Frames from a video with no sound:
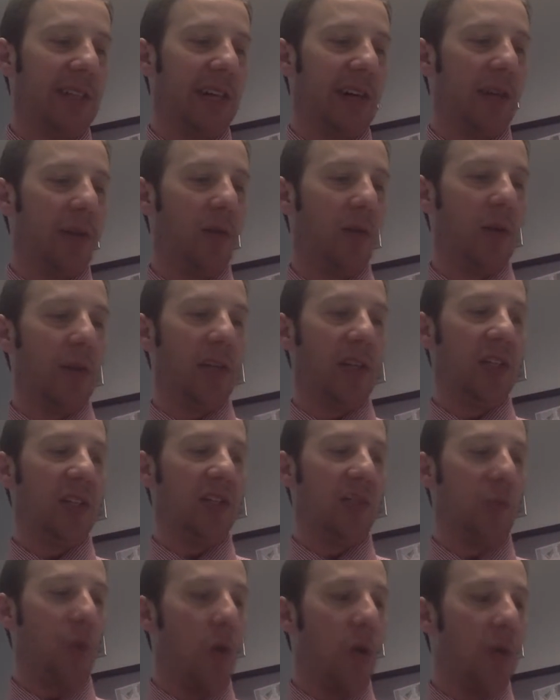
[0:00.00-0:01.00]
here. This
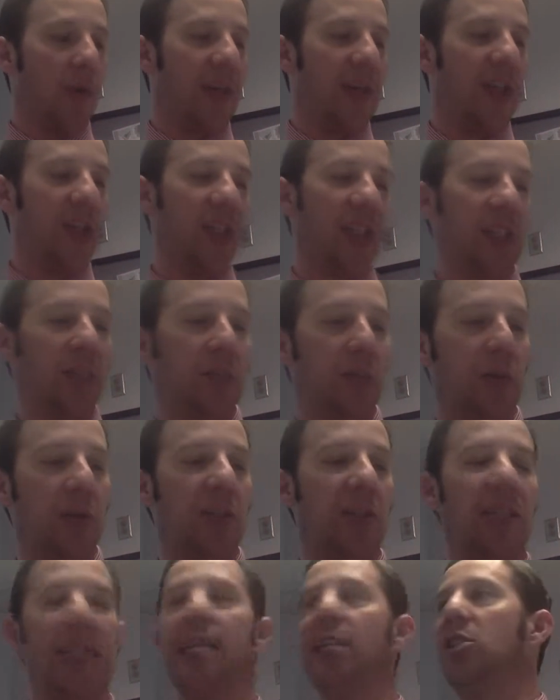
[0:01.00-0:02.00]
is more than just
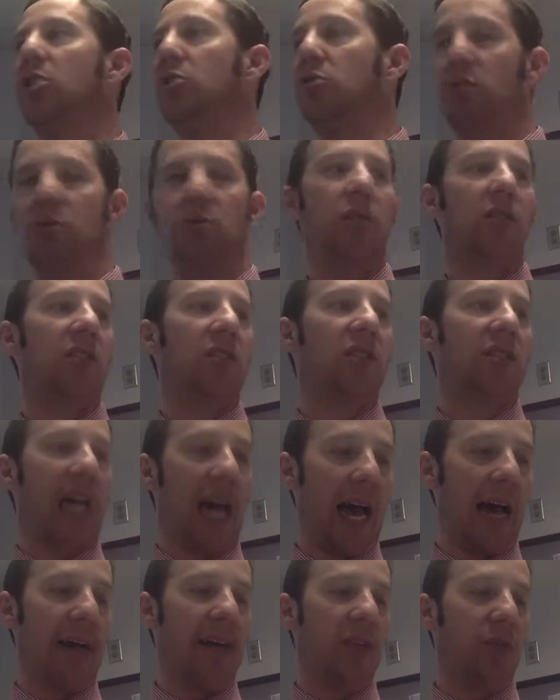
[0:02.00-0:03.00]
presenting two
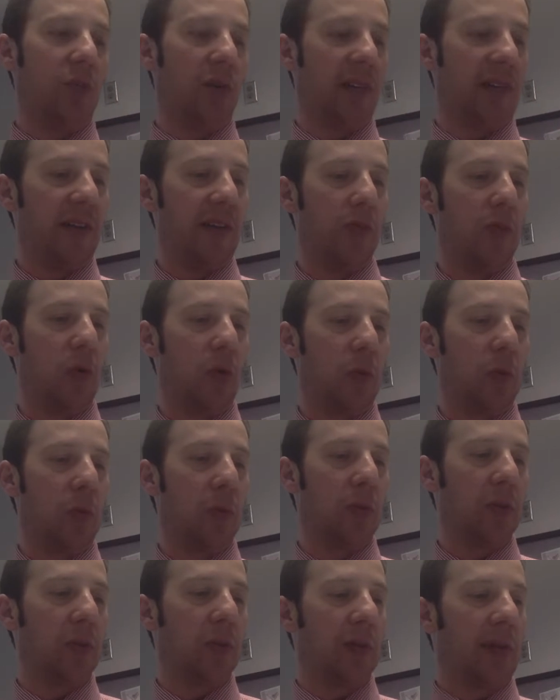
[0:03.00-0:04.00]
sides. We're giving multiple
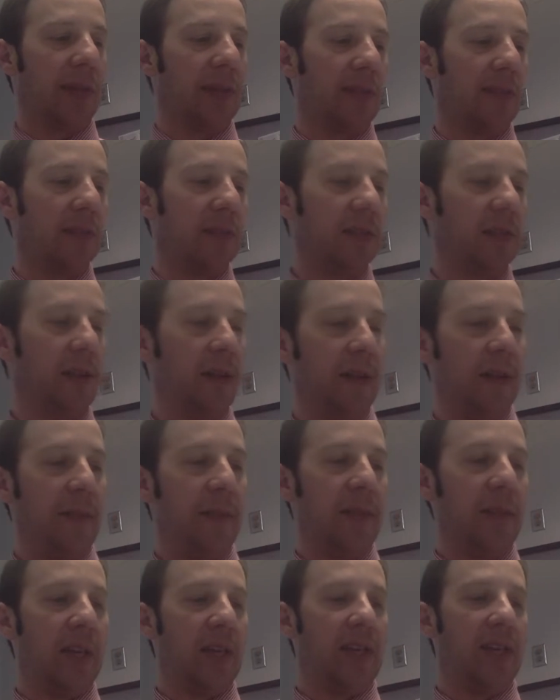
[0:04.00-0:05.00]
perspectives.
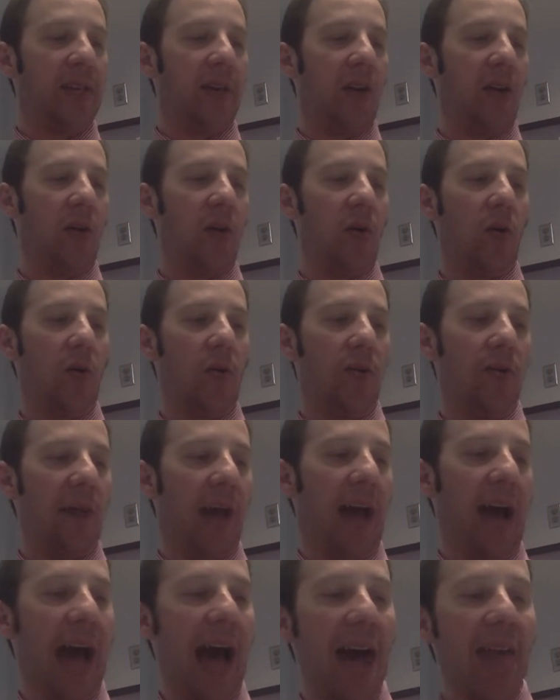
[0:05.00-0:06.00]
So
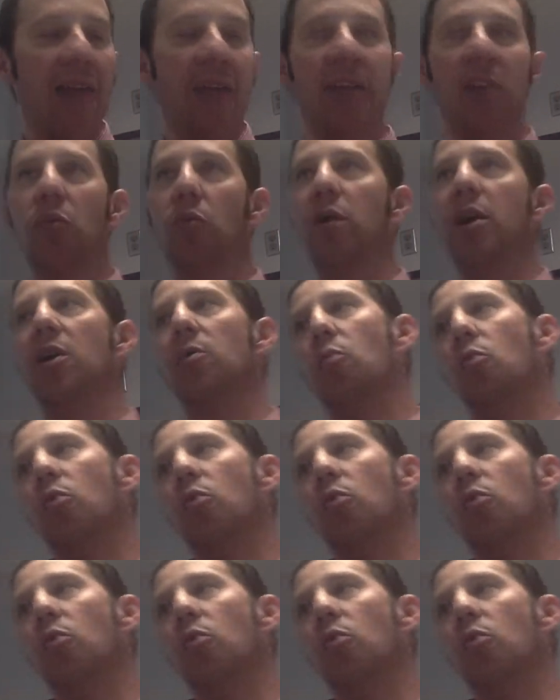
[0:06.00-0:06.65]
having 3 or